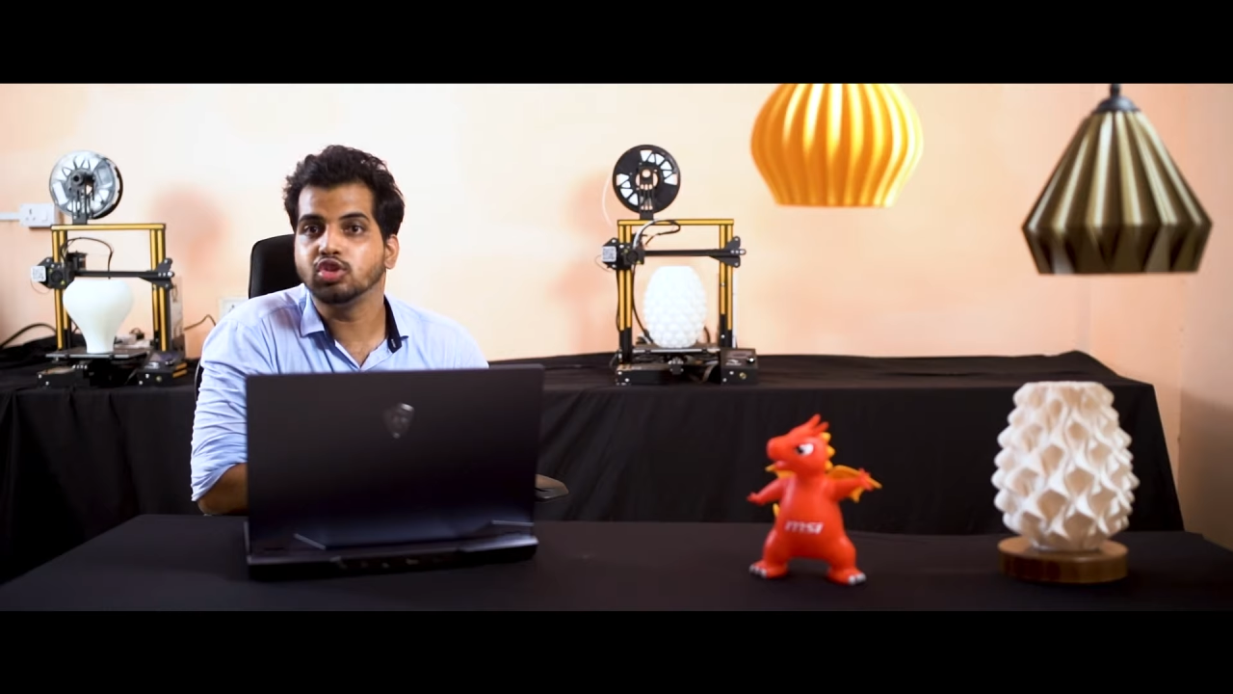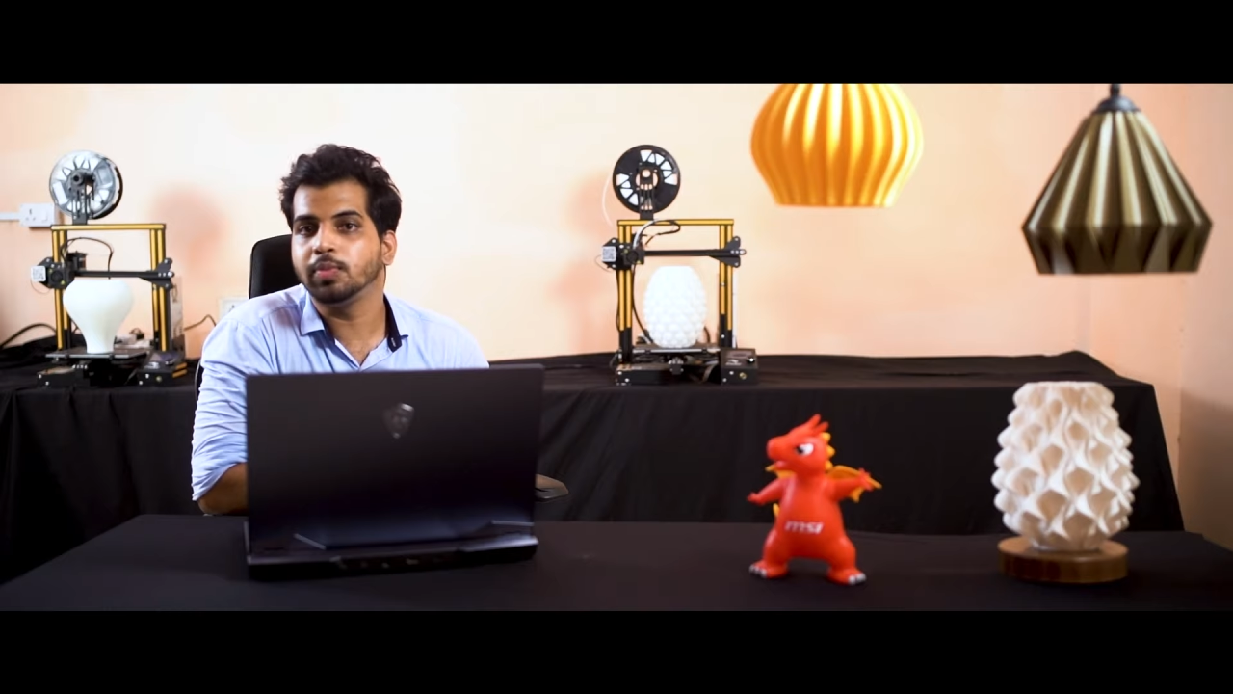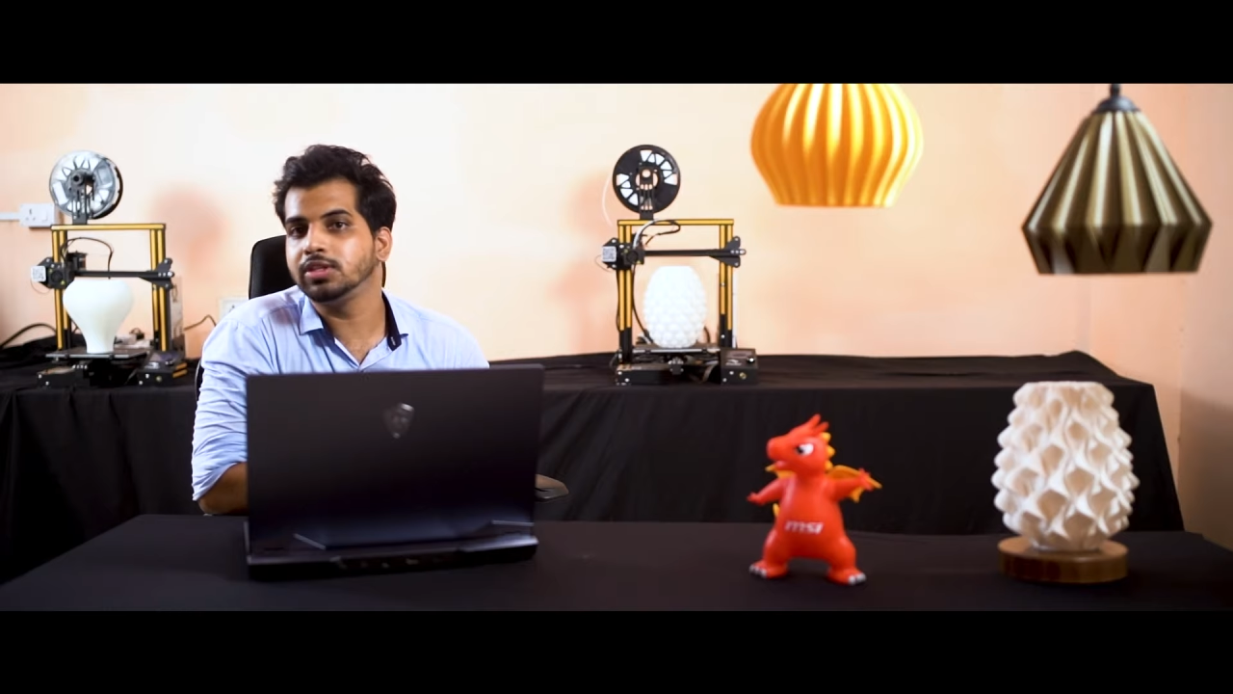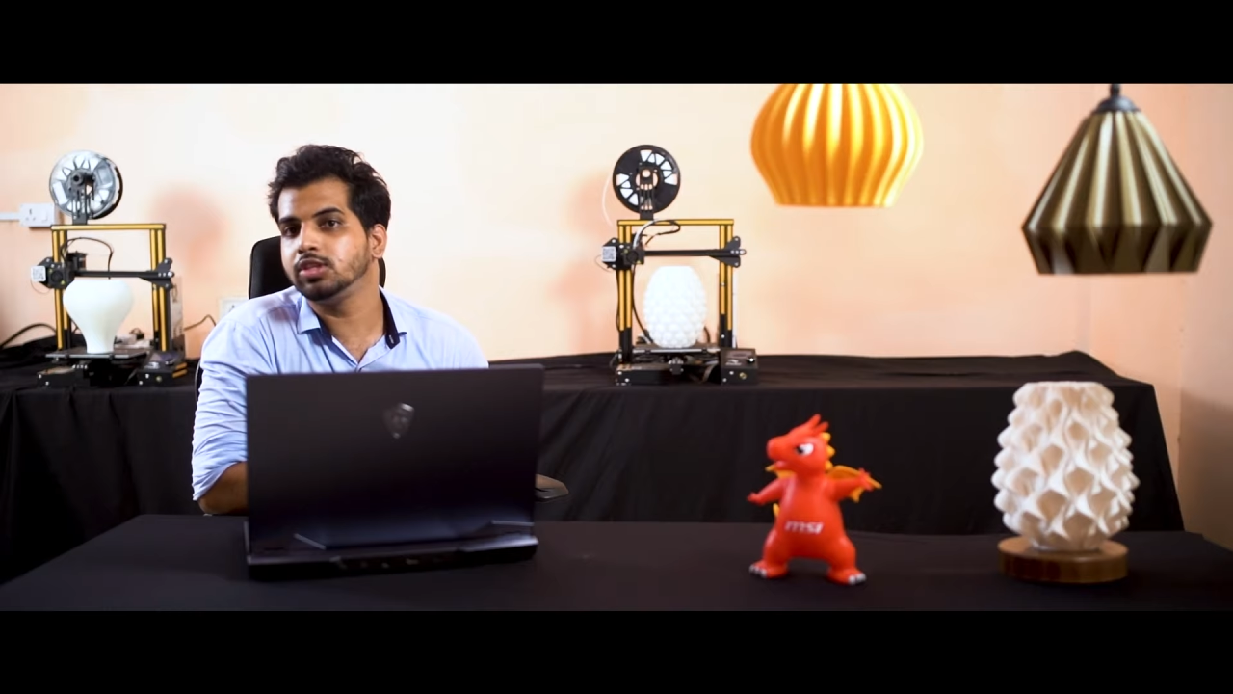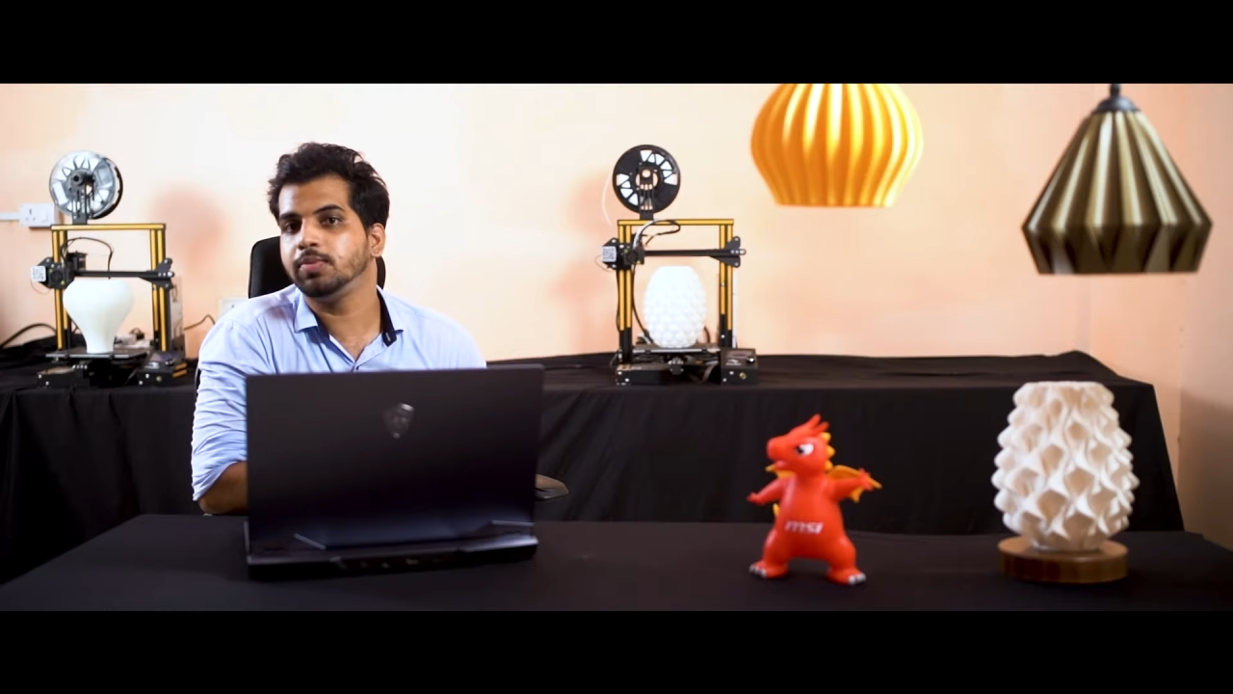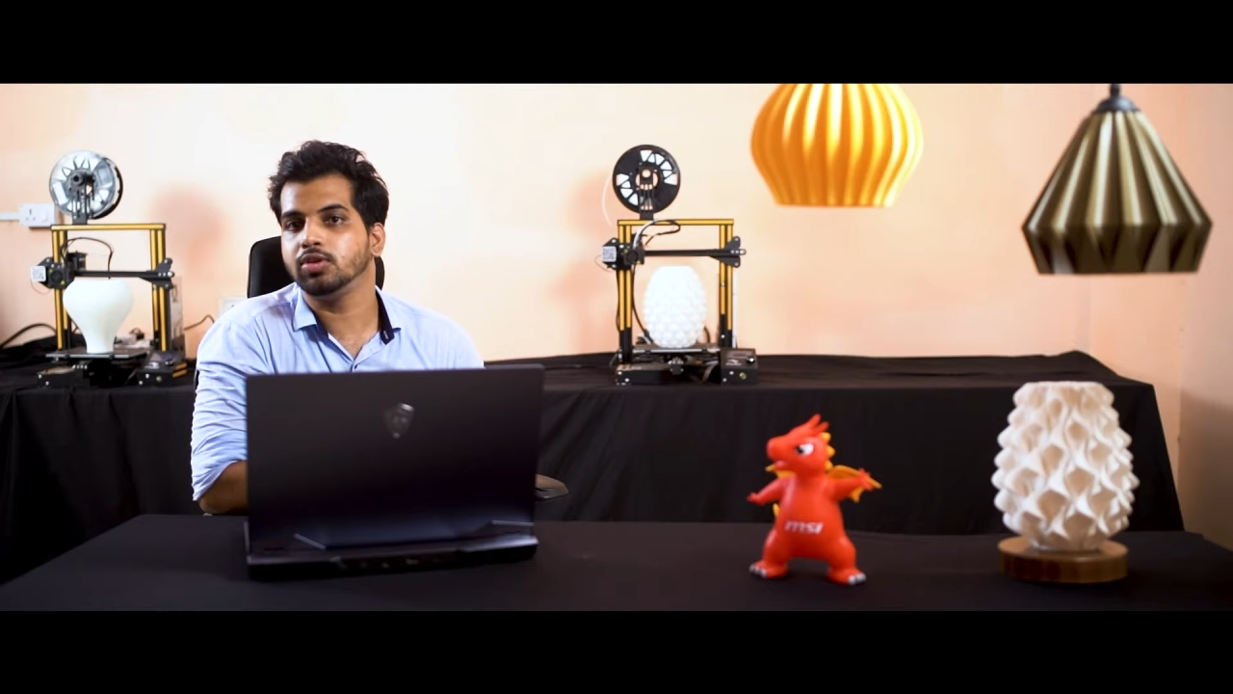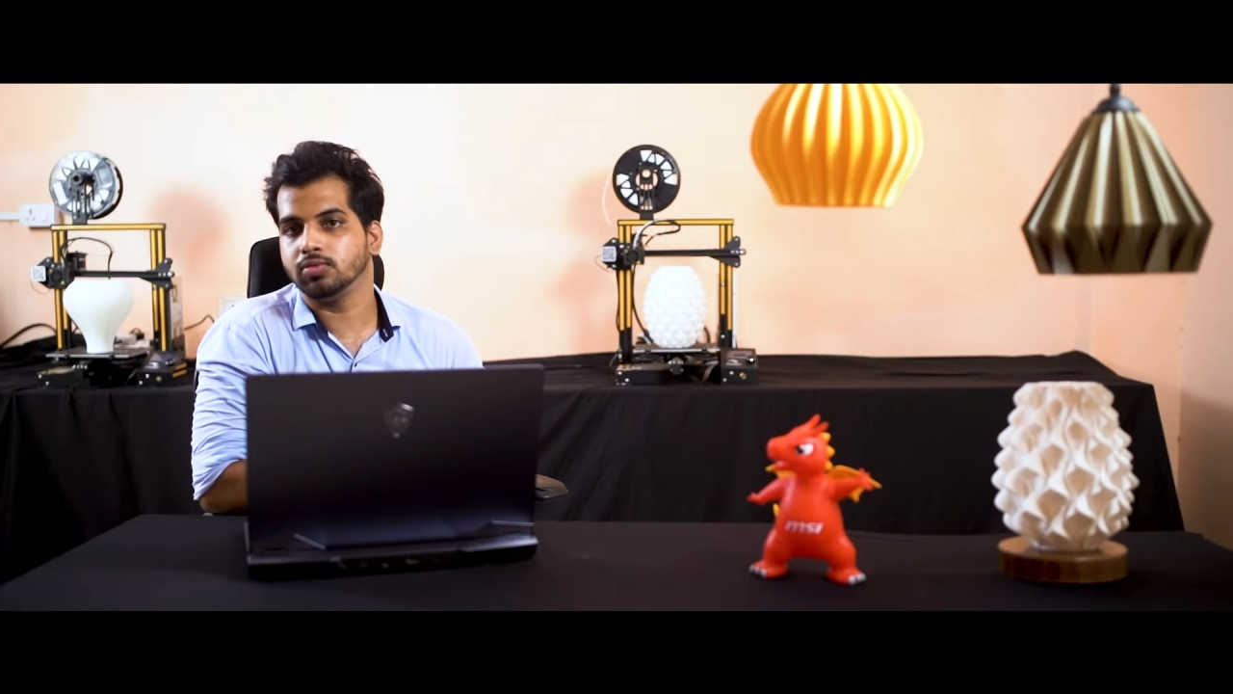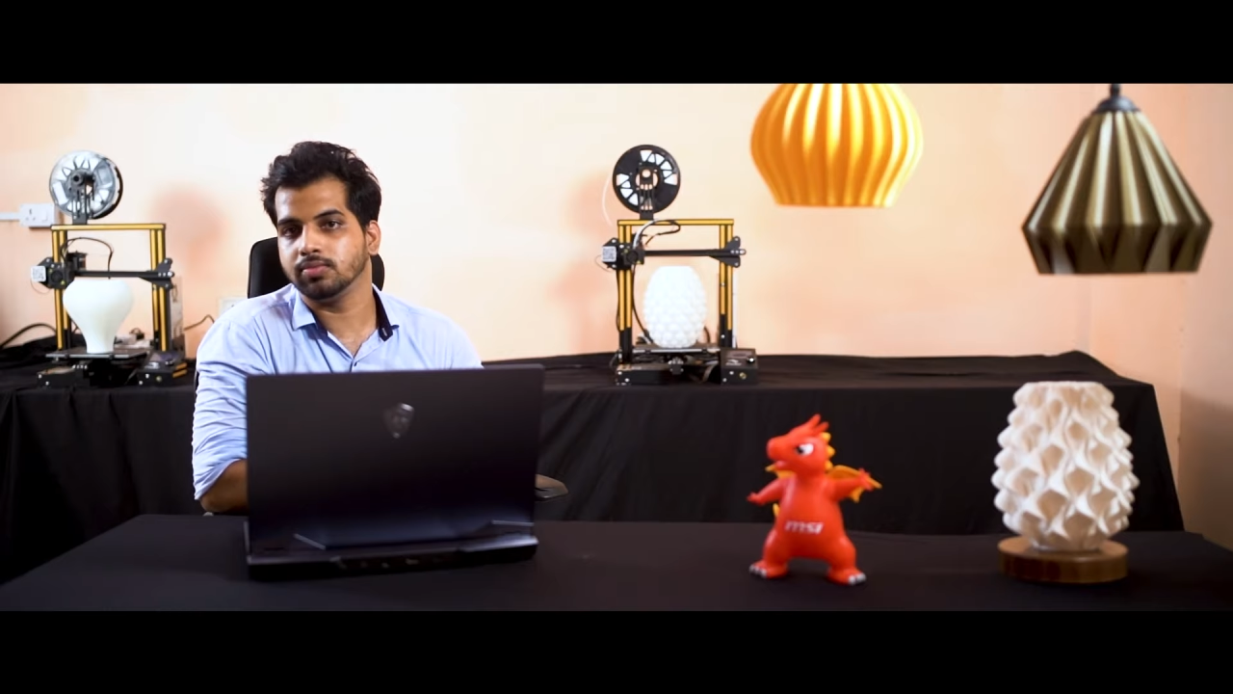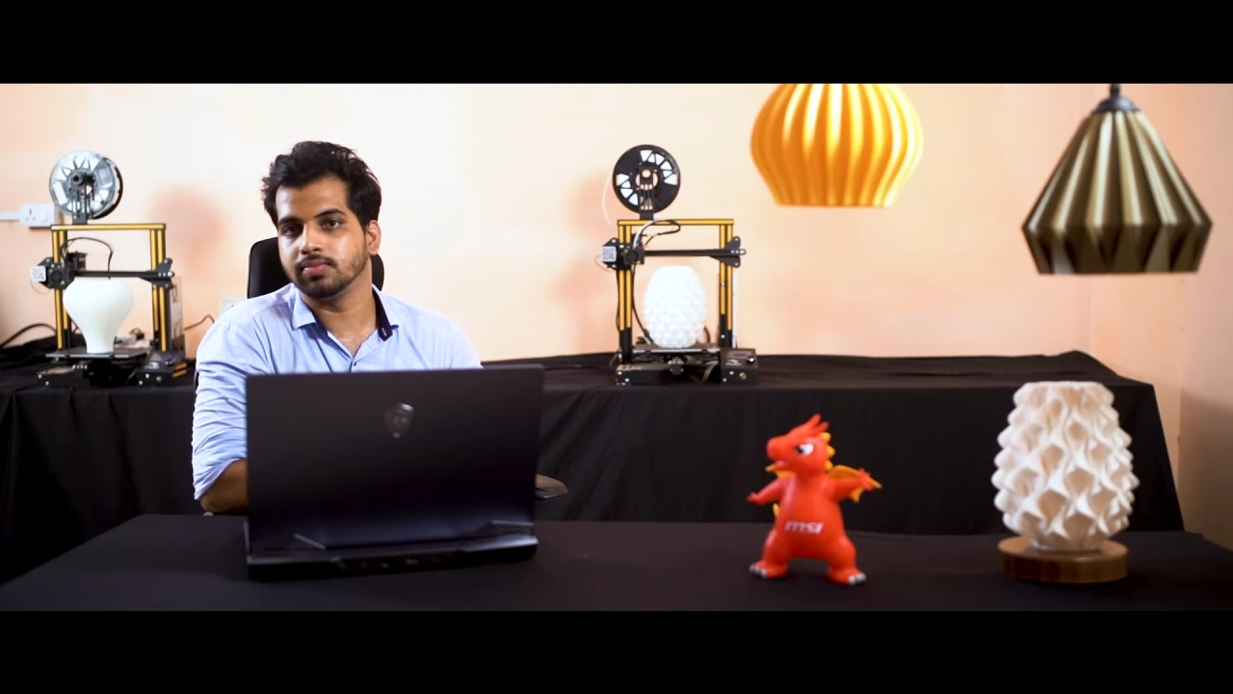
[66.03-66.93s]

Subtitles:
Super GPU.